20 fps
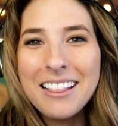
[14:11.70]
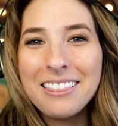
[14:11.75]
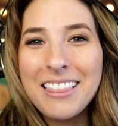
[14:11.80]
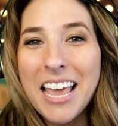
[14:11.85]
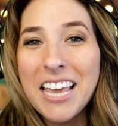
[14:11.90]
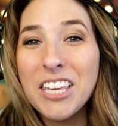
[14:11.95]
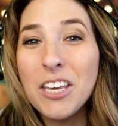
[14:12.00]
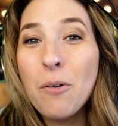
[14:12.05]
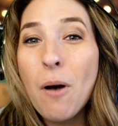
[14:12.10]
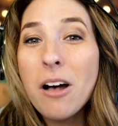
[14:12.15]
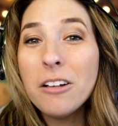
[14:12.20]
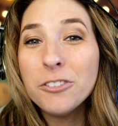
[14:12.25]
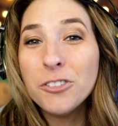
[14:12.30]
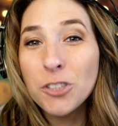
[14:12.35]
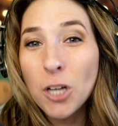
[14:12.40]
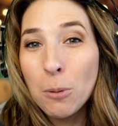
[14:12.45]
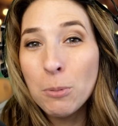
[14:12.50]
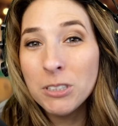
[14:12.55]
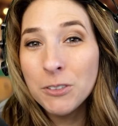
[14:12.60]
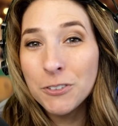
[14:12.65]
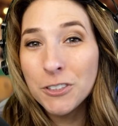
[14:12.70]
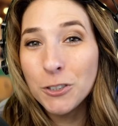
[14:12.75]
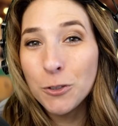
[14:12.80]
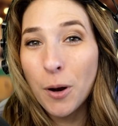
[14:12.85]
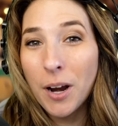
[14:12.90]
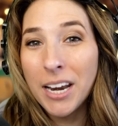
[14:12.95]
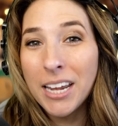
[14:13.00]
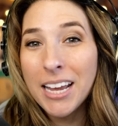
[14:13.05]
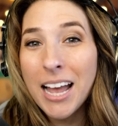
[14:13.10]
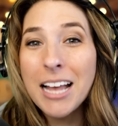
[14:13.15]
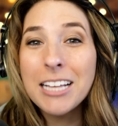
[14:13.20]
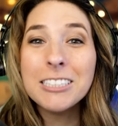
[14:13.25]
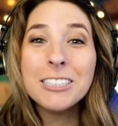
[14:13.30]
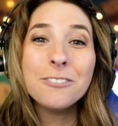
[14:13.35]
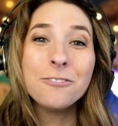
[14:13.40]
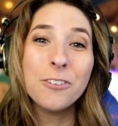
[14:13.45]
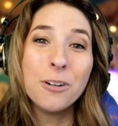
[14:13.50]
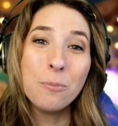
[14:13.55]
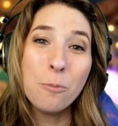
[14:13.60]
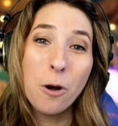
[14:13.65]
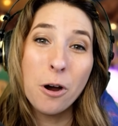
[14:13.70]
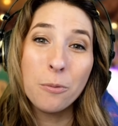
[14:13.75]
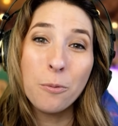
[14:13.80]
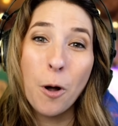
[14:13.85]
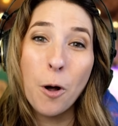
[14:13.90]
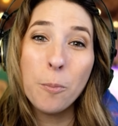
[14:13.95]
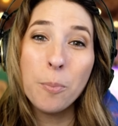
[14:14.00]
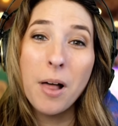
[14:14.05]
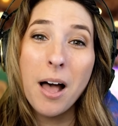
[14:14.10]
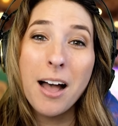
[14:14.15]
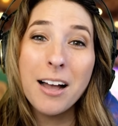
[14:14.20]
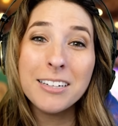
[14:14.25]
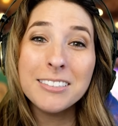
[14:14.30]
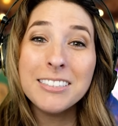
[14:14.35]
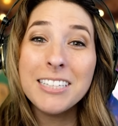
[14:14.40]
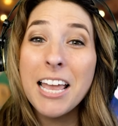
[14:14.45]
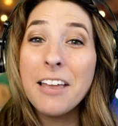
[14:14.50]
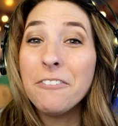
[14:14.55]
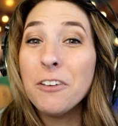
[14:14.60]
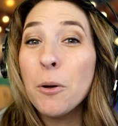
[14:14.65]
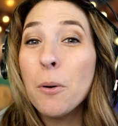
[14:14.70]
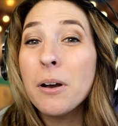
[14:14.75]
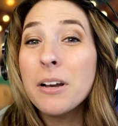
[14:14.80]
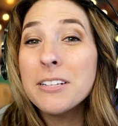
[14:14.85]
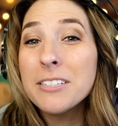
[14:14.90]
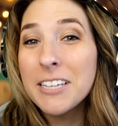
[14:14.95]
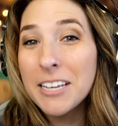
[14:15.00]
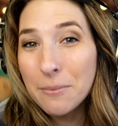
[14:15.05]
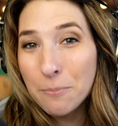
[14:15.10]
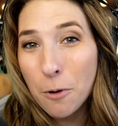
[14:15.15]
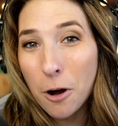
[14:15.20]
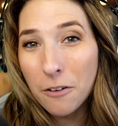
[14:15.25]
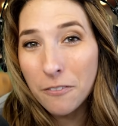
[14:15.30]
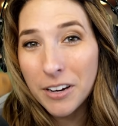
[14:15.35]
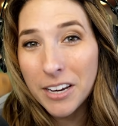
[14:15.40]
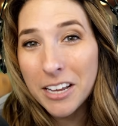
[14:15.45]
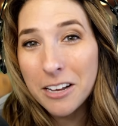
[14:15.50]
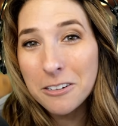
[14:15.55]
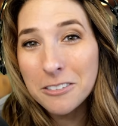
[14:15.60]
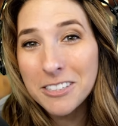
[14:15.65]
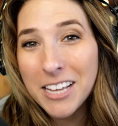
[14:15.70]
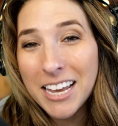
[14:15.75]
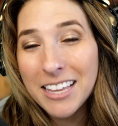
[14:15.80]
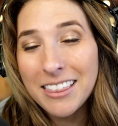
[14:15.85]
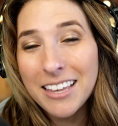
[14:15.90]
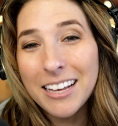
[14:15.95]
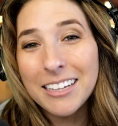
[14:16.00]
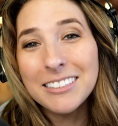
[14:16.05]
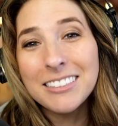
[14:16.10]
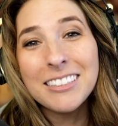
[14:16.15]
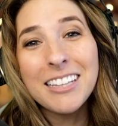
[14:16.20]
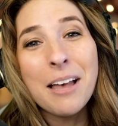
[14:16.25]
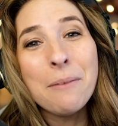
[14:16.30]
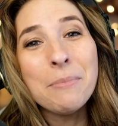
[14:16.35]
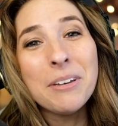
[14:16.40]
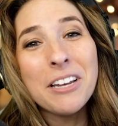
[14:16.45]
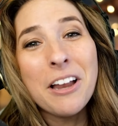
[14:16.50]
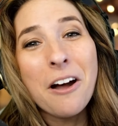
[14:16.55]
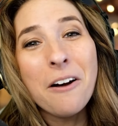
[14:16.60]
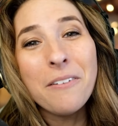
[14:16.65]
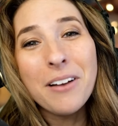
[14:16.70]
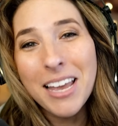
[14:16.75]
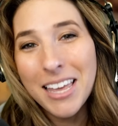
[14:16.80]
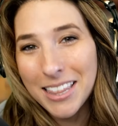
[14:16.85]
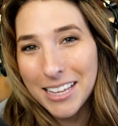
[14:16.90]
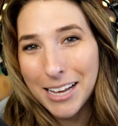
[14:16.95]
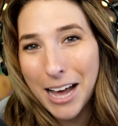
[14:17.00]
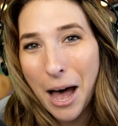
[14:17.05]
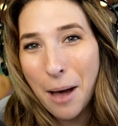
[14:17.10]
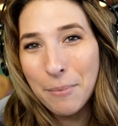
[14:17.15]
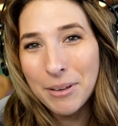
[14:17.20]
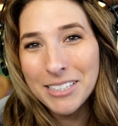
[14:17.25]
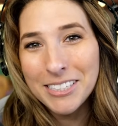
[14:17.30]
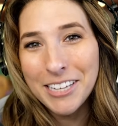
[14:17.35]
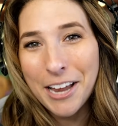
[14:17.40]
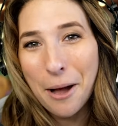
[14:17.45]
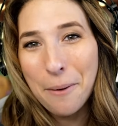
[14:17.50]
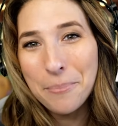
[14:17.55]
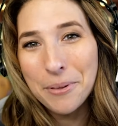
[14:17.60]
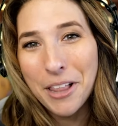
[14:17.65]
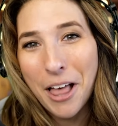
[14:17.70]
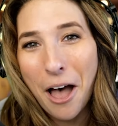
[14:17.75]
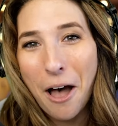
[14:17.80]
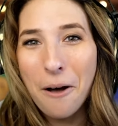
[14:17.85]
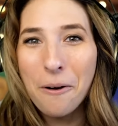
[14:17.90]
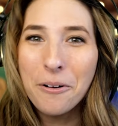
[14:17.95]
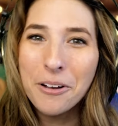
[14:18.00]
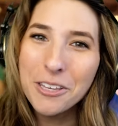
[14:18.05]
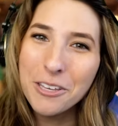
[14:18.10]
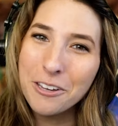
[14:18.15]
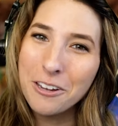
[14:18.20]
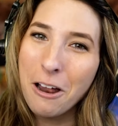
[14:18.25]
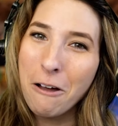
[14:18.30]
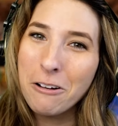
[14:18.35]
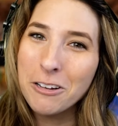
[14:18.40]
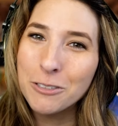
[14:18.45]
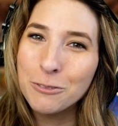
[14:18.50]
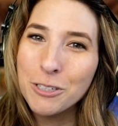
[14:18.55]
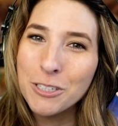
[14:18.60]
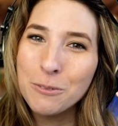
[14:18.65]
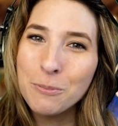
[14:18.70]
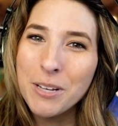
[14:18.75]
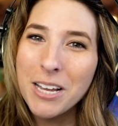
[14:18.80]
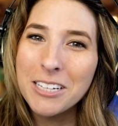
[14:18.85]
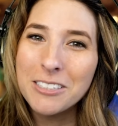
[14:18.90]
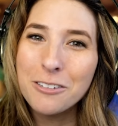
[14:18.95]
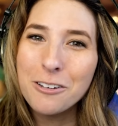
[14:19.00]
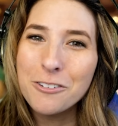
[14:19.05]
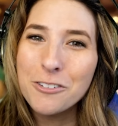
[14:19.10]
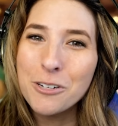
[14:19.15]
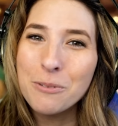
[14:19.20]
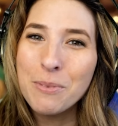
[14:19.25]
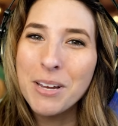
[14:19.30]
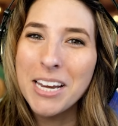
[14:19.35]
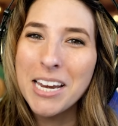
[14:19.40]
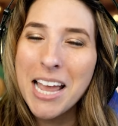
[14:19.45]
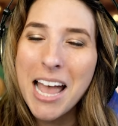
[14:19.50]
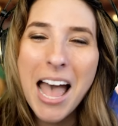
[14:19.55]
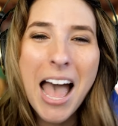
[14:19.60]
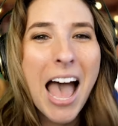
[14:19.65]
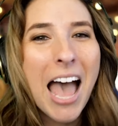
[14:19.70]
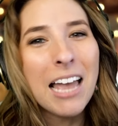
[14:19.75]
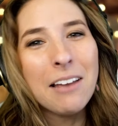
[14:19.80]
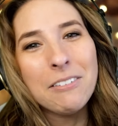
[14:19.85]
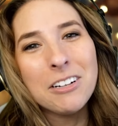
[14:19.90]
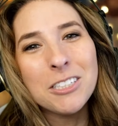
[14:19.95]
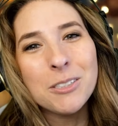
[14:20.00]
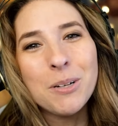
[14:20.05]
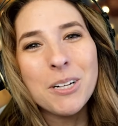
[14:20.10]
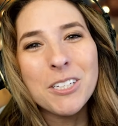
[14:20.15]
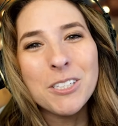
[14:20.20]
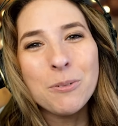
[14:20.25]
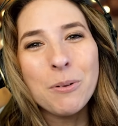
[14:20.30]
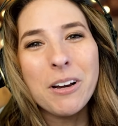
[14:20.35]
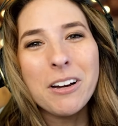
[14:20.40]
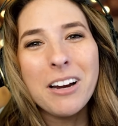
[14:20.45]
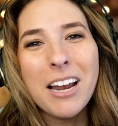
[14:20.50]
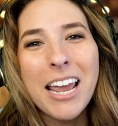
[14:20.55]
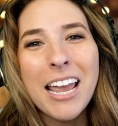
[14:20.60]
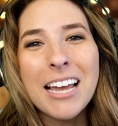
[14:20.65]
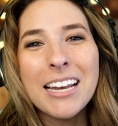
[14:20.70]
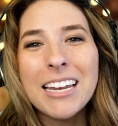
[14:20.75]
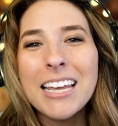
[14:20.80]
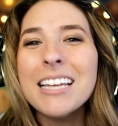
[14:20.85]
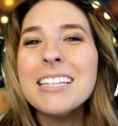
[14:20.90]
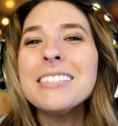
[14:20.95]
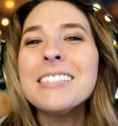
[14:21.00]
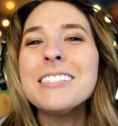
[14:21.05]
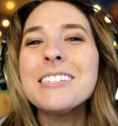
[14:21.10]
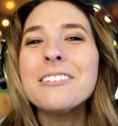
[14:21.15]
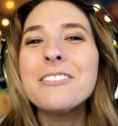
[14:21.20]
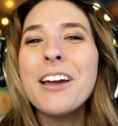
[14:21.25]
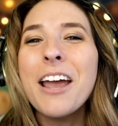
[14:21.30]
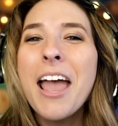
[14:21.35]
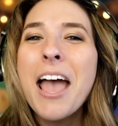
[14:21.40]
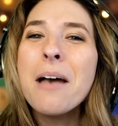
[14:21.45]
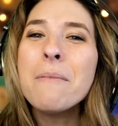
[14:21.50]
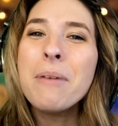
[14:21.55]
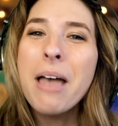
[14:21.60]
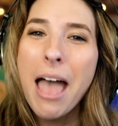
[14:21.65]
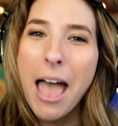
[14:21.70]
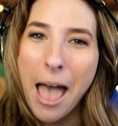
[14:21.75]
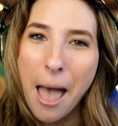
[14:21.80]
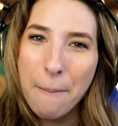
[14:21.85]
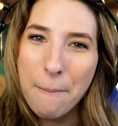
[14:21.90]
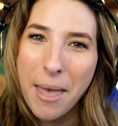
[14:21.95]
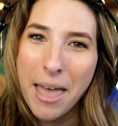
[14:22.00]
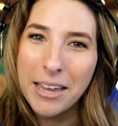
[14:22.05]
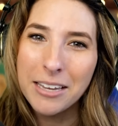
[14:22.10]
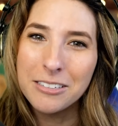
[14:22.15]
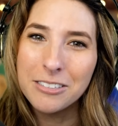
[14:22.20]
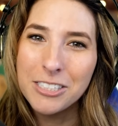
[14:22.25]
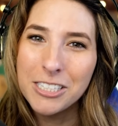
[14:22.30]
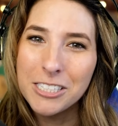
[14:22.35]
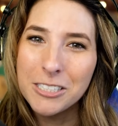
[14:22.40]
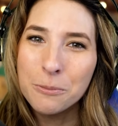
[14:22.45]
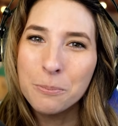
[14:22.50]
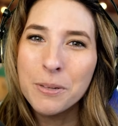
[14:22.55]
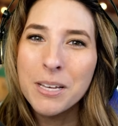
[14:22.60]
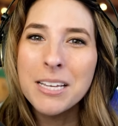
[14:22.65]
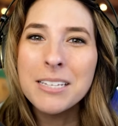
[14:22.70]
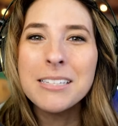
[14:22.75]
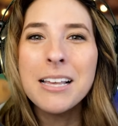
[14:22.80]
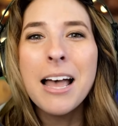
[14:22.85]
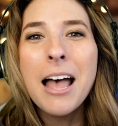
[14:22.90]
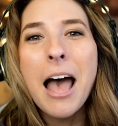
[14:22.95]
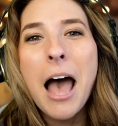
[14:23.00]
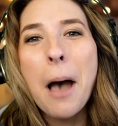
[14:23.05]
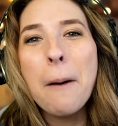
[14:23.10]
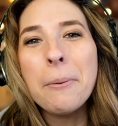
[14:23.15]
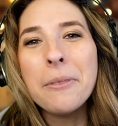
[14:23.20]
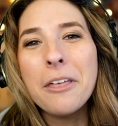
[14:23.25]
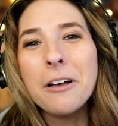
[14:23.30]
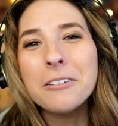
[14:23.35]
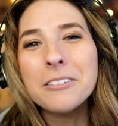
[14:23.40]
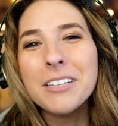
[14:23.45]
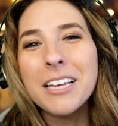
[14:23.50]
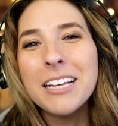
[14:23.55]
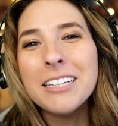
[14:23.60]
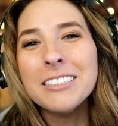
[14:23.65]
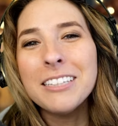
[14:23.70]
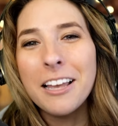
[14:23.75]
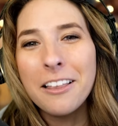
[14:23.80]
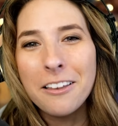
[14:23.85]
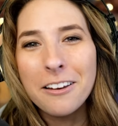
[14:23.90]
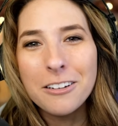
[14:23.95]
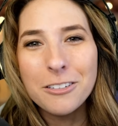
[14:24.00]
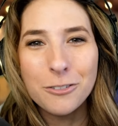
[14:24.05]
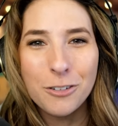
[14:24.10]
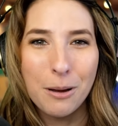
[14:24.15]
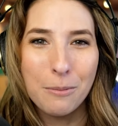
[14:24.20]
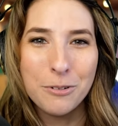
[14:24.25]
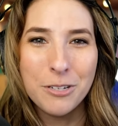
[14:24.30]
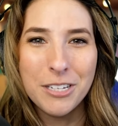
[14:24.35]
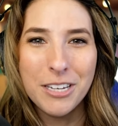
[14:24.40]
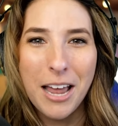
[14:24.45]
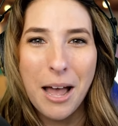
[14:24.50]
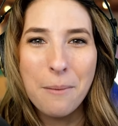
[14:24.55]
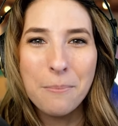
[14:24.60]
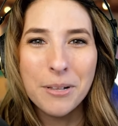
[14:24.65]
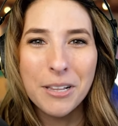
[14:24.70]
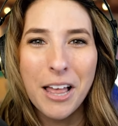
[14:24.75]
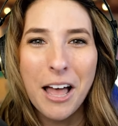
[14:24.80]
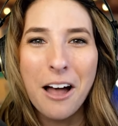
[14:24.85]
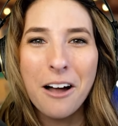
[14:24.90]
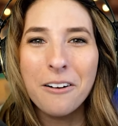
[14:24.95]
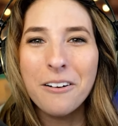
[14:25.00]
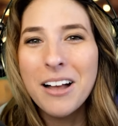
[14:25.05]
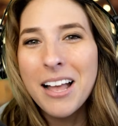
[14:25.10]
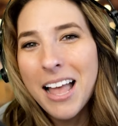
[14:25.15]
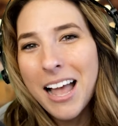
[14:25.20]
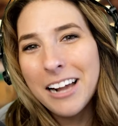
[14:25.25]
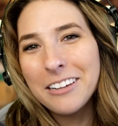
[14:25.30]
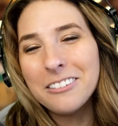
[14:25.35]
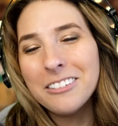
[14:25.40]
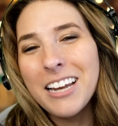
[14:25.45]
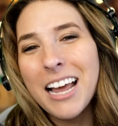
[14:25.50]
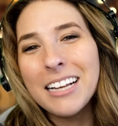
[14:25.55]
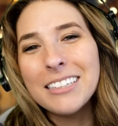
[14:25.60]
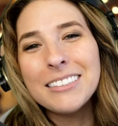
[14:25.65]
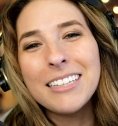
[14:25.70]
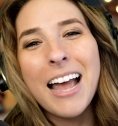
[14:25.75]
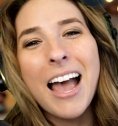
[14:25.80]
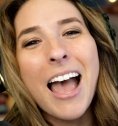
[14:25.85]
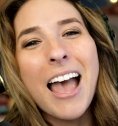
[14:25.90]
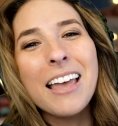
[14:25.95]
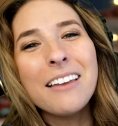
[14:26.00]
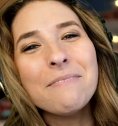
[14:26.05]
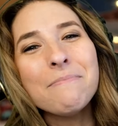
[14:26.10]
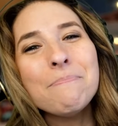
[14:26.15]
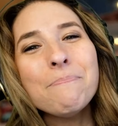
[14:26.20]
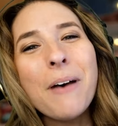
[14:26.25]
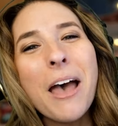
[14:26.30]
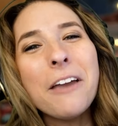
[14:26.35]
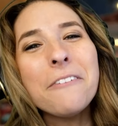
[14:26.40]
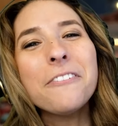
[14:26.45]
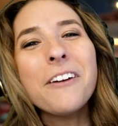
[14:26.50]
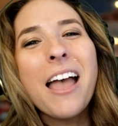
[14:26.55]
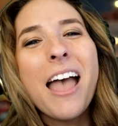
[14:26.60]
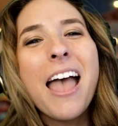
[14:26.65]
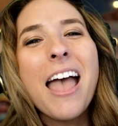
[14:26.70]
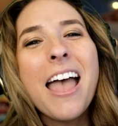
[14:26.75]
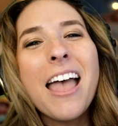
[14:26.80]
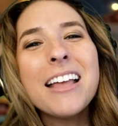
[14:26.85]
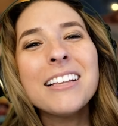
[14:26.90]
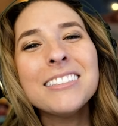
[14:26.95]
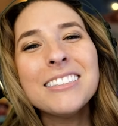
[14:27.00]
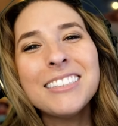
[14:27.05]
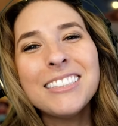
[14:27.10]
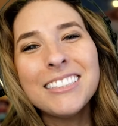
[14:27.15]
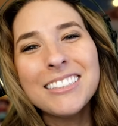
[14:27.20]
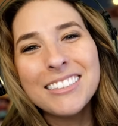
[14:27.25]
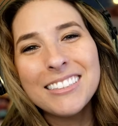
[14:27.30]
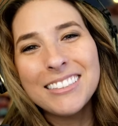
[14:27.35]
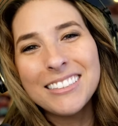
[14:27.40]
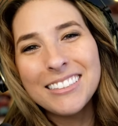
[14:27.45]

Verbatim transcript: Thank you all so much for joining us for more Roblox. If you want to see more videos like this, let me know in the comments down below. You can always reach me on social media. I'm at Twitch, Twitter, and Instagram @MacandCheesePlease. I'll put those links in the description down below. Until next time, bye friends!